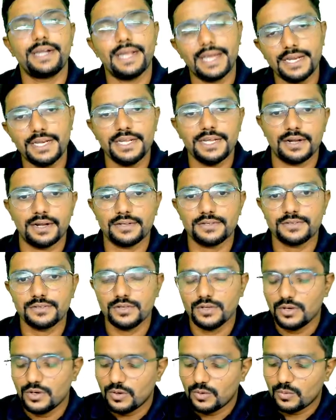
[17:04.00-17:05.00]
10 years,
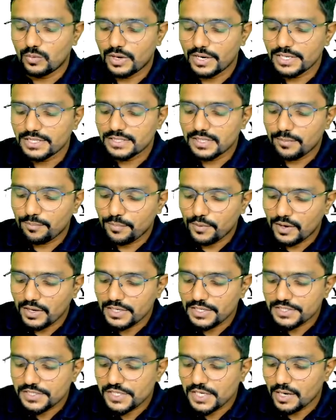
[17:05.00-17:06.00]
what is the
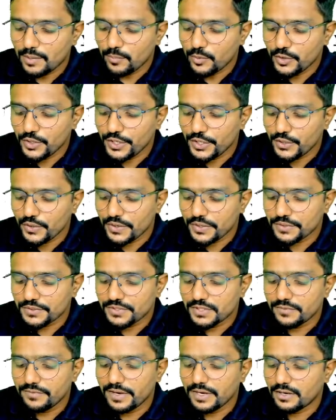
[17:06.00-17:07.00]
policy amount you are
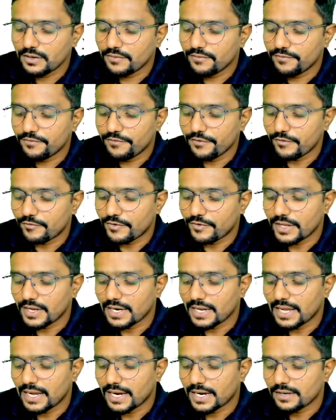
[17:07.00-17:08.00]
receiving? 50
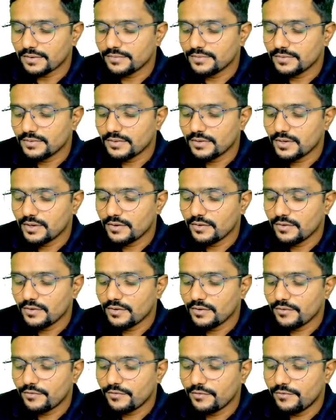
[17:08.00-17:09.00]
lakh.
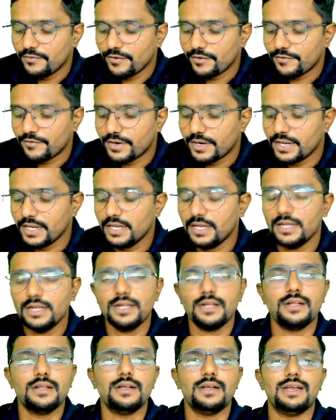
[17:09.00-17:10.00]
50
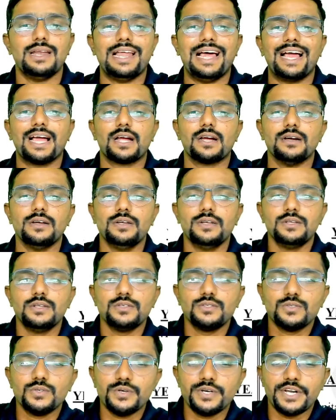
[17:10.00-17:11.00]
lakh.
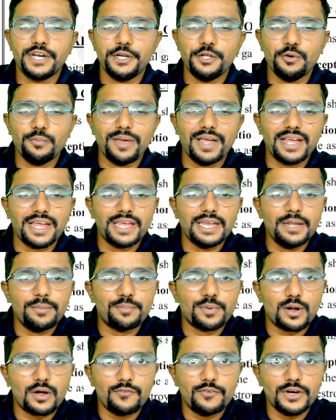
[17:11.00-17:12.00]
So did you make any
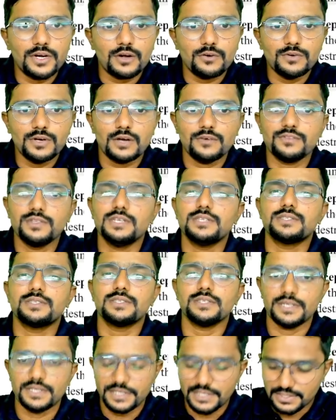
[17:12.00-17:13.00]
profit out of this?
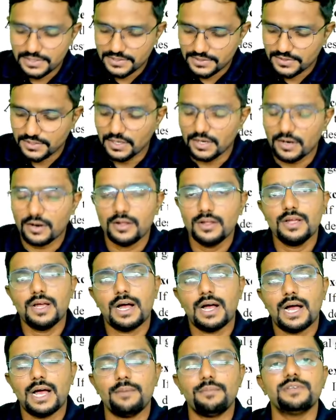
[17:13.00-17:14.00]
Yes, sir.
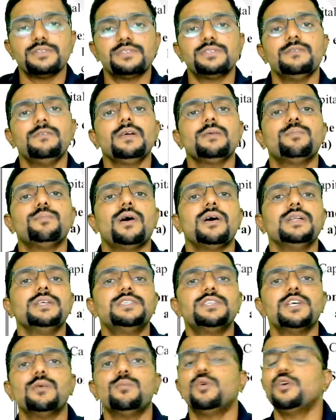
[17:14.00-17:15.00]
I am receiving
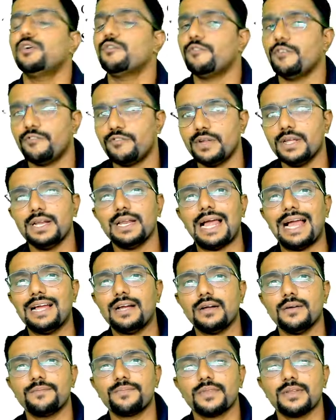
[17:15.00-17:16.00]
policy amount 50
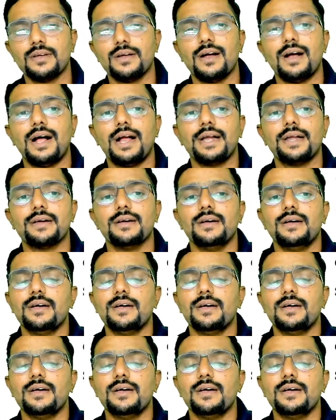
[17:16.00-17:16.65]
lakh and